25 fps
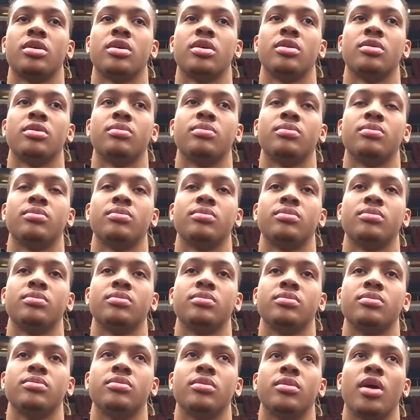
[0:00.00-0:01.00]
Um,
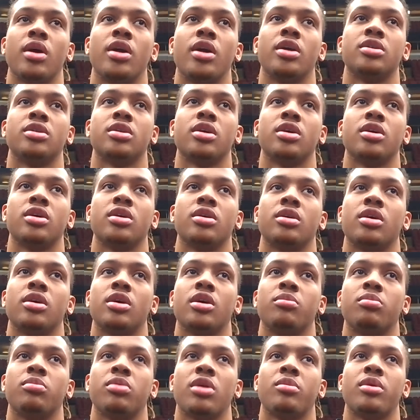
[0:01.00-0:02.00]
and he's a good,
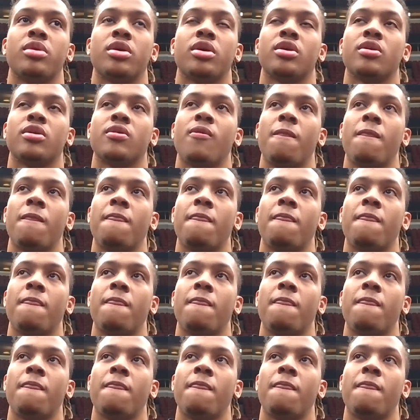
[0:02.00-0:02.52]
good playmaker.